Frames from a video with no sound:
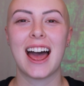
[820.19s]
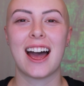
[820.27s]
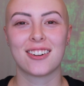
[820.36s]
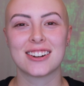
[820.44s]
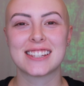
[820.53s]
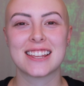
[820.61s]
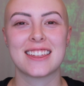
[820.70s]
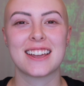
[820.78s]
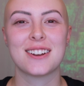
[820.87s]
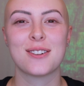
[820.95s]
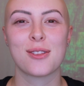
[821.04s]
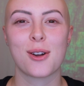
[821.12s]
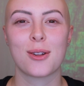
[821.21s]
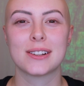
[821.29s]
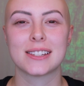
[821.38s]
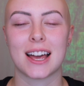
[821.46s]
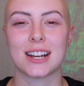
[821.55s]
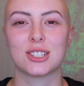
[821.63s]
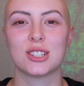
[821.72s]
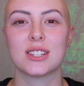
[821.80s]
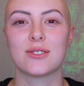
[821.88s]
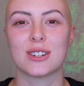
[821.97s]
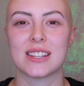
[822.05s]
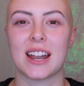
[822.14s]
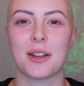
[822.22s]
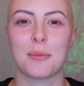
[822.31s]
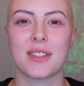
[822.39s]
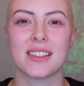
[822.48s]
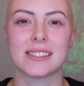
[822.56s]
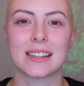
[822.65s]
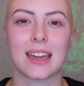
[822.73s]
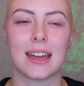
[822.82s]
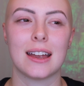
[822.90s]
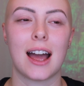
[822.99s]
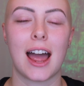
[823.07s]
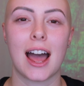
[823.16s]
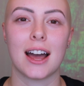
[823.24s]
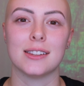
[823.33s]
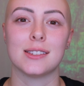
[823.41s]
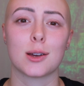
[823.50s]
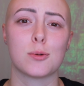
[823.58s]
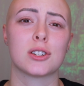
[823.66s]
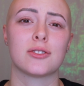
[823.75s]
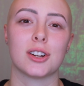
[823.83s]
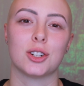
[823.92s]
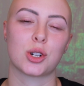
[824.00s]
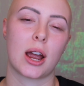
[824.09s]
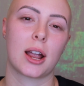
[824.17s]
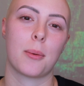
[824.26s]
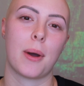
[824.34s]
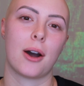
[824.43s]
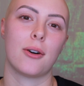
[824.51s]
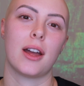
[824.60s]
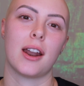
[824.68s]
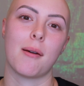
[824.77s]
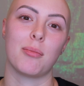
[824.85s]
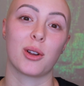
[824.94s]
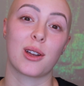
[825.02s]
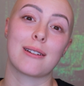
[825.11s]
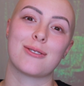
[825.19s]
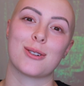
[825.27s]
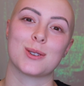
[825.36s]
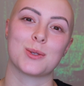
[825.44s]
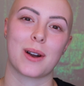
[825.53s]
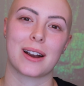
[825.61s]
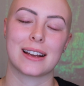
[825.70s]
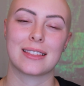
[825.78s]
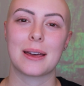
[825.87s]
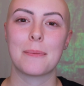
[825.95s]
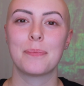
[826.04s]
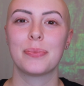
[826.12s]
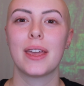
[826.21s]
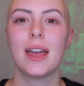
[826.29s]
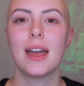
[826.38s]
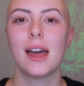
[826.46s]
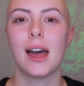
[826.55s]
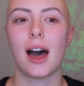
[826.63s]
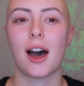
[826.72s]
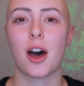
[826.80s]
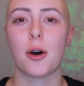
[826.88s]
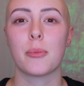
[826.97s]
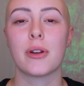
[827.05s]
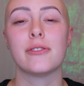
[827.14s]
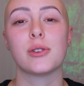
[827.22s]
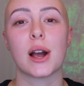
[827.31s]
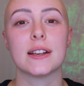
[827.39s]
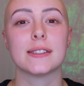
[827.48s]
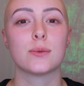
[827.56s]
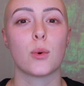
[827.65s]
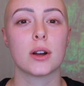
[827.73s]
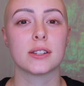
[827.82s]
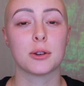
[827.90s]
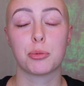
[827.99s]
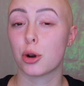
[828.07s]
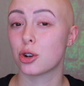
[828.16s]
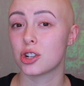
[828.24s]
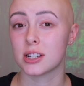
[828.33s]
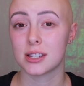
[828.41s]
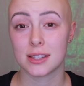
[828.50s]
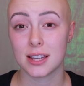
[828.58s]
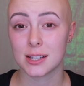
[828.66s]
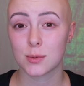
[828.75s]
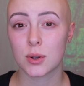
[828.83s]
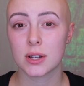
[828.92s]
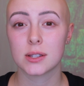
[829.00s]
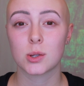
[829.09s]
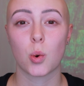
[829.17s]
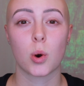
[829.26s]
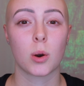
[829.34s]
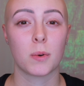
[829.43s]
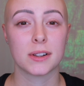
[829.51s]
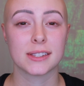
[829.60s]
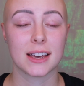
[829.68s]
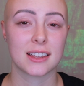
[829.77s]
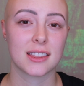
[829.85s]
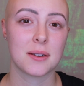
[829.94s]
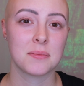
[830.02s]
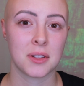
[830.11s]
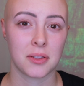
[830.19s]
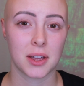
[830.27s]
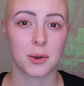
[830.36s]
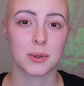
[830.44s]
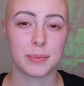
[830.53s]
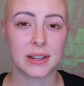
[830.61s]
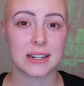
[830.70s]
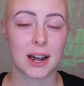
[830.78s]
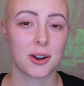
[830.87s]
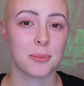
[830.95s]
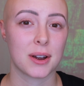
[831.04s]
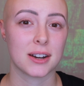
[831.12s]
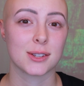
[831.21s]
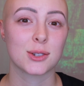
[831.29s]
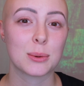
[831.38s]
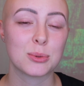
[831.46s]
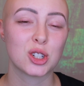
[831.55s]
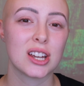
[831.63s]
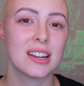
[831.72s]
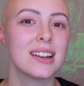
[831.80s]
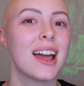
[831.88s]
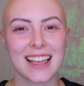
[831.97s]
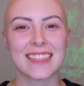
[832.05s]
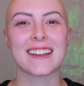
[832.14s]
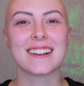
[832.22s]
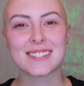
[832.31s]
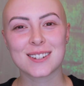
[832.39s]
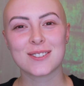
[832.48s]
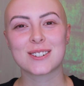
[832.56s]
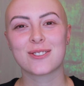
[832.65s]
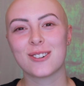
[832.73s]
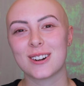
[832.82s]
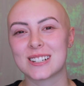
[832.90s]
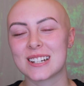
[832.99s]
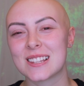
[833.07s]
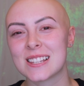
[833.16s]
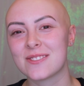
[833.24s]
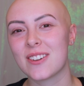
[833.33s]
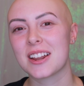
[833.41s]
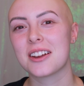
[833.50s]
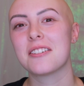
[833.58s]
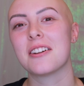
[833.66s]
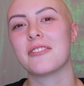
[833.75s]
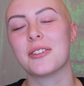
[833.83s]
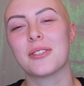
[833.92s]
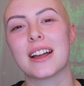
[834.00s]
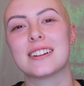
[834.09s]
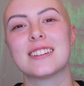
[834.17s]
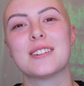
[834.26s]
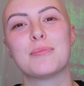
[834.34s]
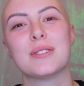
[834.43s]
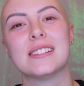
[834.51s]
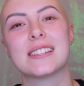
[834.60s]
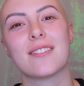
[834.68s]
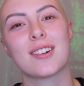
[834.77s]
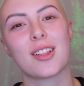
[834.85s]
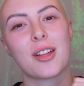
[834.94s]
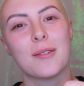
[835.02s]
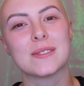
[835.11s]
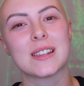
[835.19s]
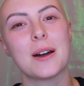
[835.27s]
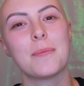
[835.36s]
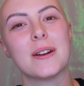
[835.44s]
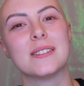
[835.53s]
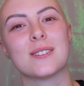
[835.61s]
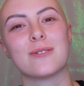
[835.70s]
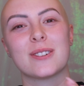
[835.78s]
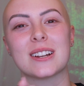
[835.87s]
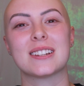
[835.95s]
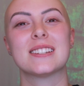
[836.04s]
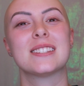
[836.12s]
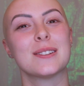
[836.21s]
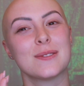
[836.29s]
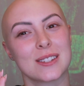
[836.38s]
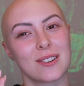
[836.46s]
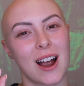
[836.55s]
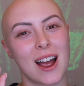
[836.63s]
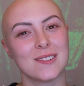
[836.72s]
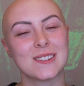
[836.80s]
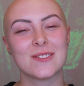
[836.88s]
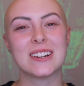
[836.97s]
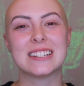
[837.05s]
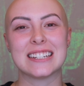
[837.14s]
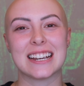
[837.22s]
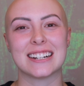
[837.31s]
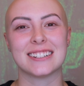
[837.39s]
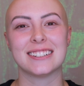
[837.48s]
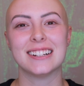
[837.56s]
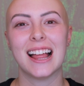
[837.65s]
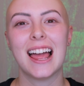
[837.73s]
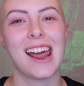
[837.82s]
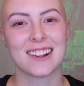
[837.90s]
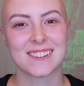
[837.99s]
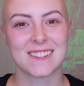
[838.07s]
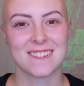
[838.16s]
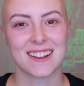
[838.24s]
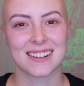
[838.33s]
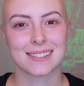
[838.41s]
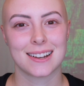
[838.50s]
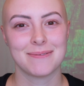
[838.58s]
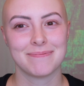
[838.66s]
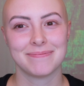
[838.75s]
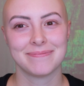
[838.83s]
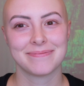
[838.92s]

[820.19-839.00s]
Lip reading: I want to say thank you to Lola's Lashes for sending me this kit. I had so much fun trying them out and I'm looking forward to wearing them. If you guys want to purchase these ones or ones like them, the link will be down in my description. And thank you so much for watching this video. If you liked it, please give it a thumbs up and don't forget to subscribe to my channel, and I'll see you next time.